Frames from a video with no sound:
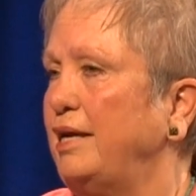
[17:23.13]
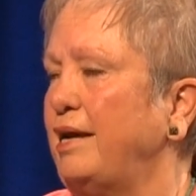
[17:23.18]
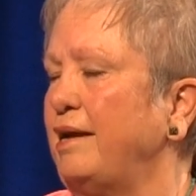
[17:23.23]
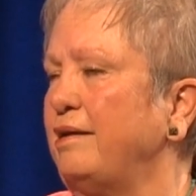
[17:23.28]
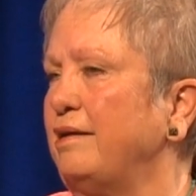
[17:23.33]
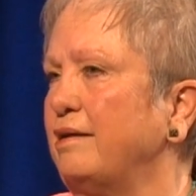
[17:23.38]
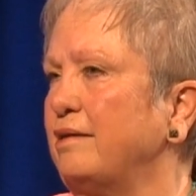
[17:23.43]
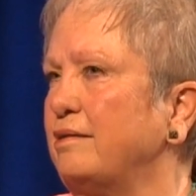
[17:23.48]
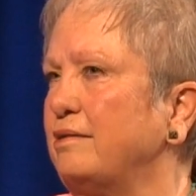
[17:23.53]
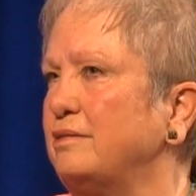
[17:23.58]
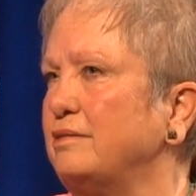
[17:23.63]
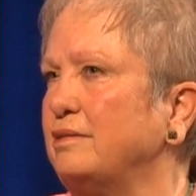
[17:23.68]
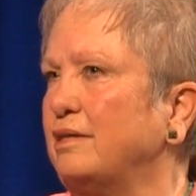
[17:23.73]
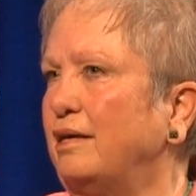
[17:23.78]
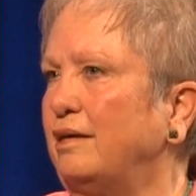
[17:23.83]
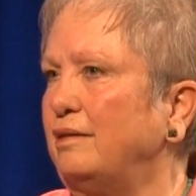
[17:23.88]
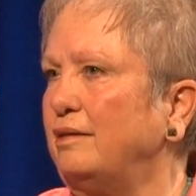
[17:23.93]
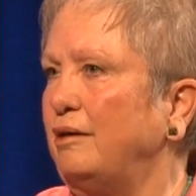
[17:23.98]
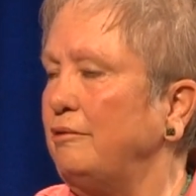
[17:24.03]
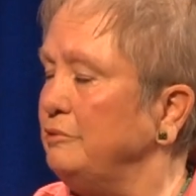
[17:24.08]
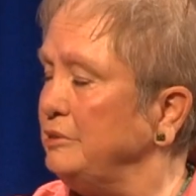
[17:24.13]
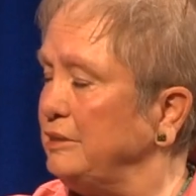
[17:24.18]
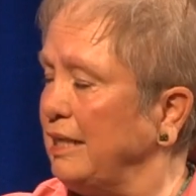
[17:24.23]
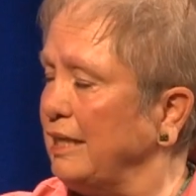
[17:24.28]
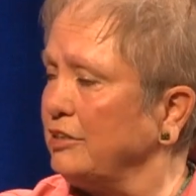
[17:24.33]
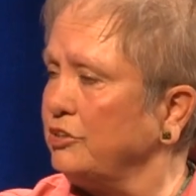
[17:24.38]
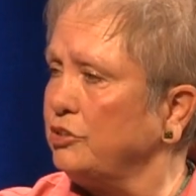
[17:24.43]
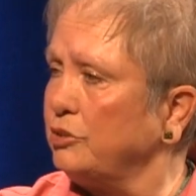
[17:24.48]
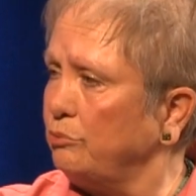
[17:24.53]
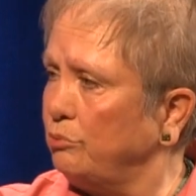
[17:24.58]
And I was
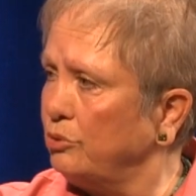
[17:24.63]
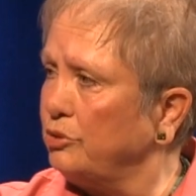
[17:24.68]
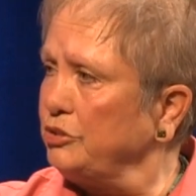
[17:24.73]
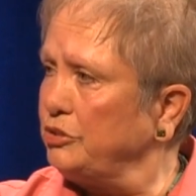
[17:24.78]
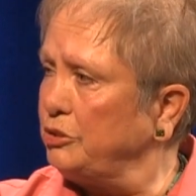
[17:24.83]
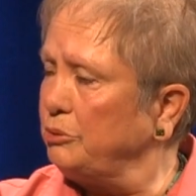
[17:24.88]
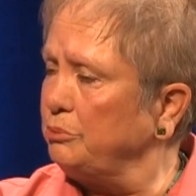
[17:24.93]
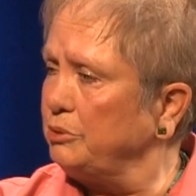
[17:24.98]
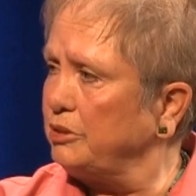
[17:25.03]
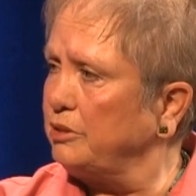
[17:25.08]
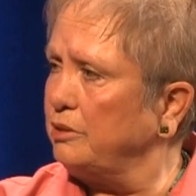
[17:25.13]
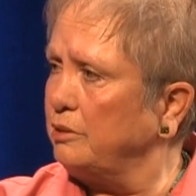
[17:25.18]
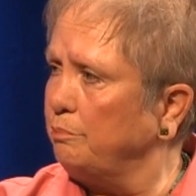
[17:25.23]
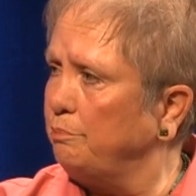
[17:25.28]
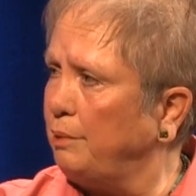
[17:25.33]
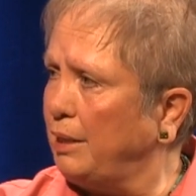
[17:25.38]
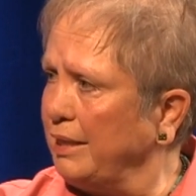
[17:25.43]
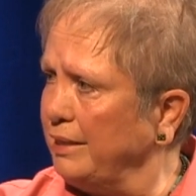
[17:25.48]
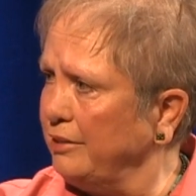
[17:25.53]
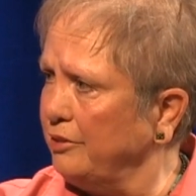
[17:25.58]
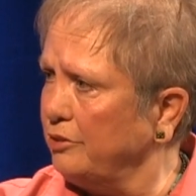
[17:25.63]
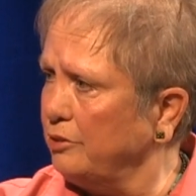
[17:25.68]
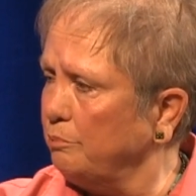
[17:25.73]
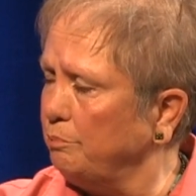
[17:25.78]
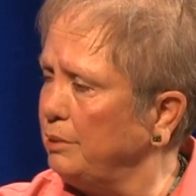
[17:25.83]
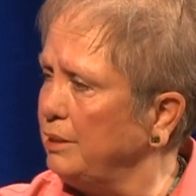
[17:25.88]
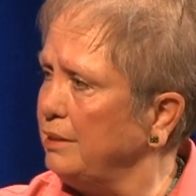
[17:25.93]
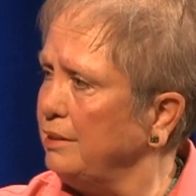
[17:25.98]
actually worried she was going to bite her.